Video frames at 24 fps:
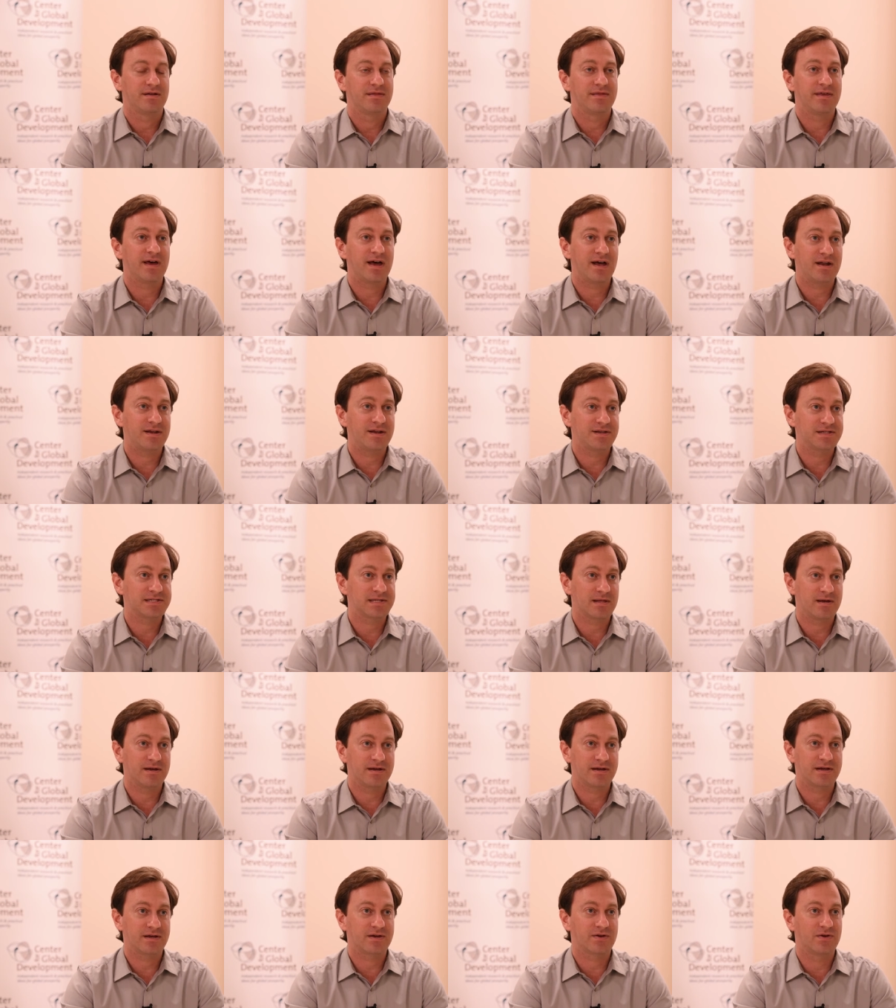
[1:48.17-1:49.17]
That is
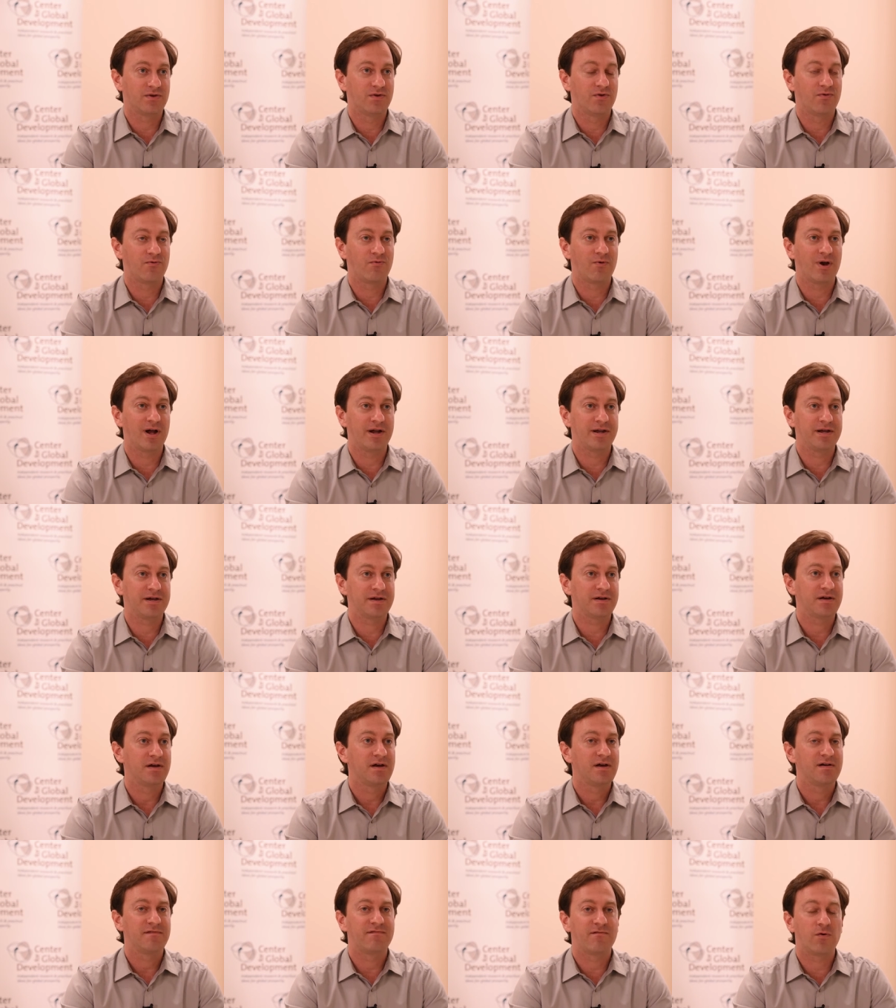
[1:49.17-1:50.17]
like running
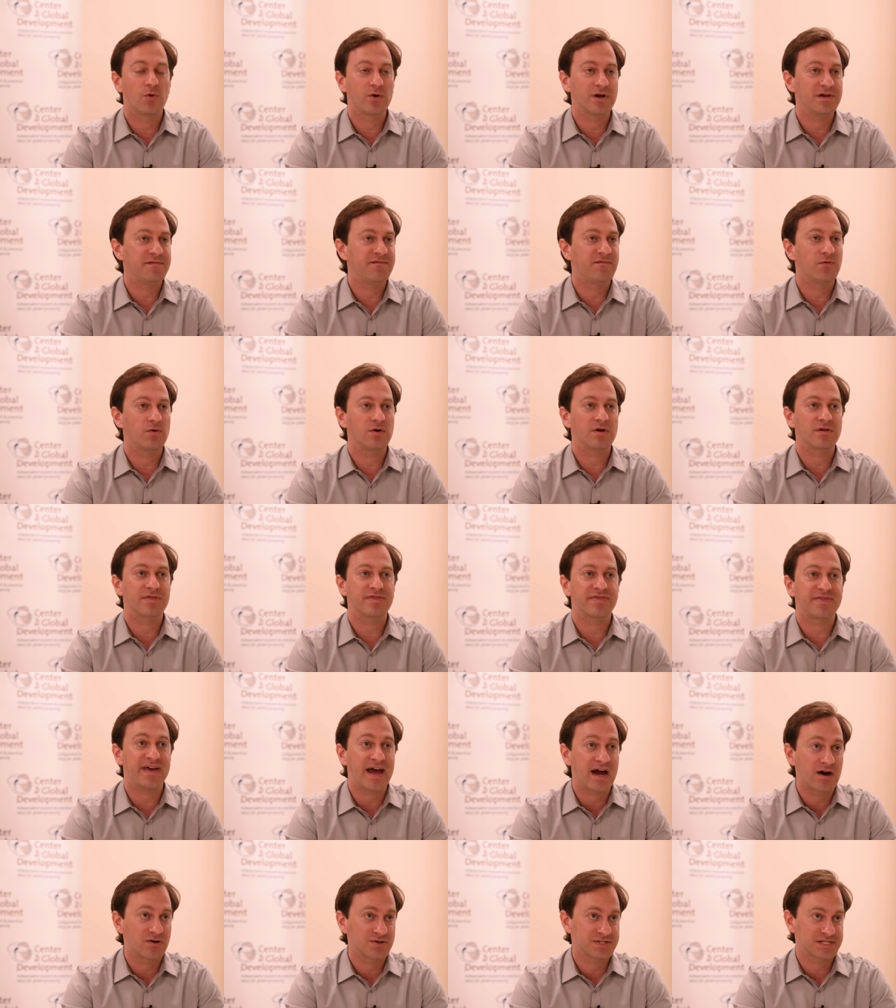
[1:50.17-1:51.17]

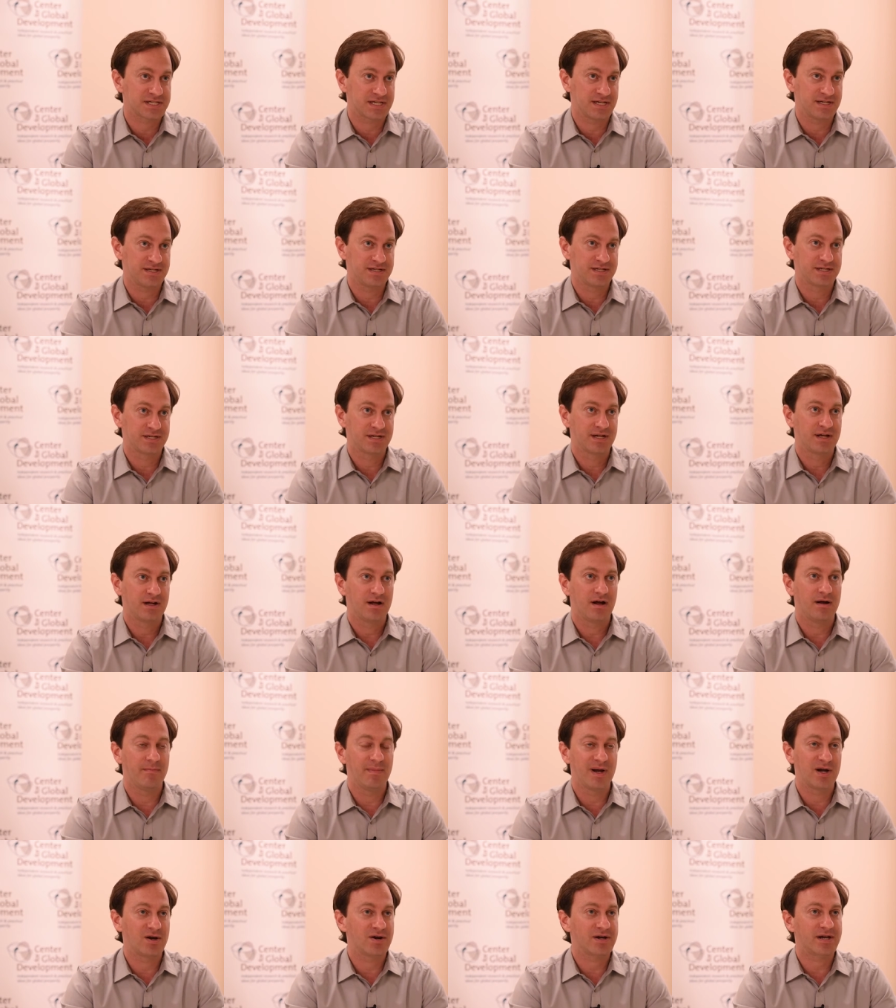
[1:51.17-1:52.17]
44,000
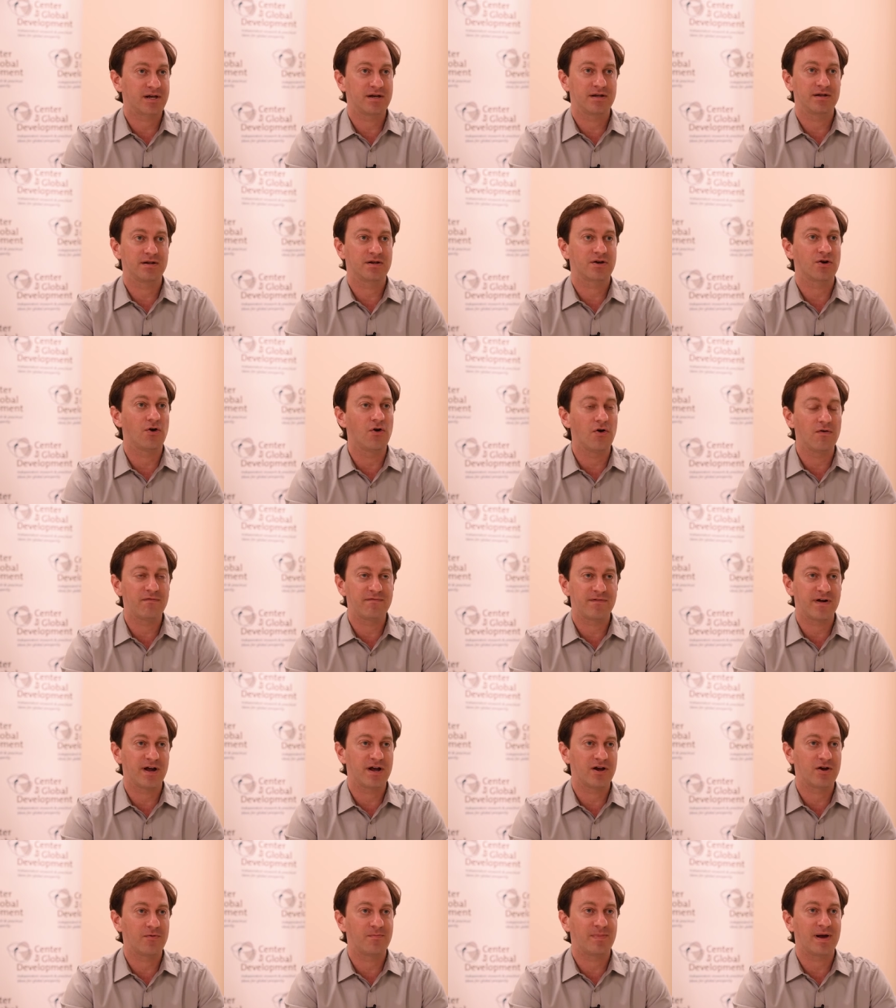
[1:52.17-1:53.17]
American coal
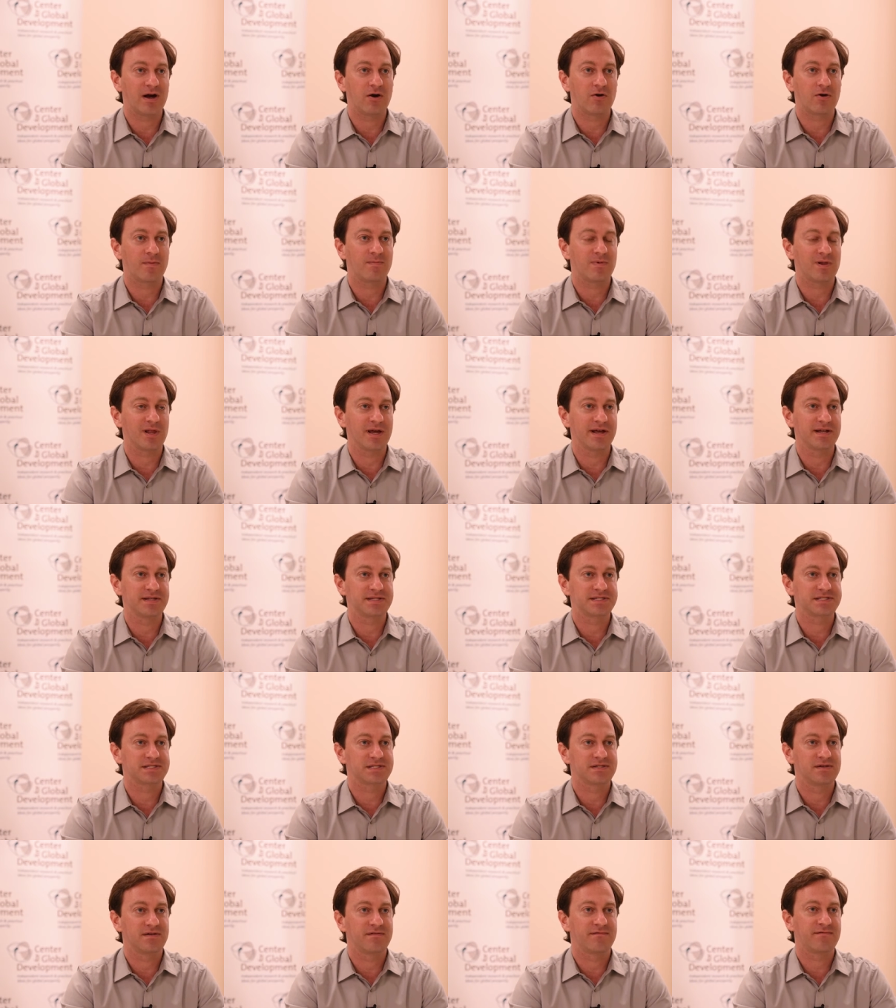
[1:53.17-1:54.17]
fired power
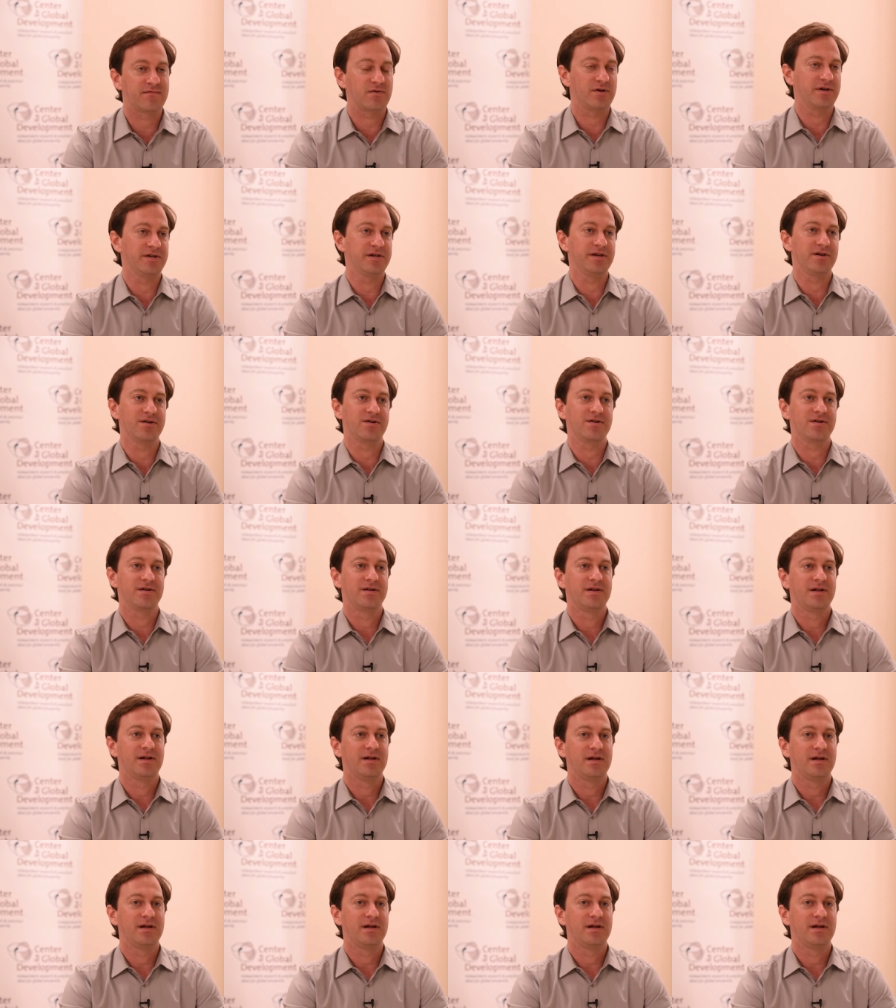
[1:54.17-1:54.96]
plants for a year.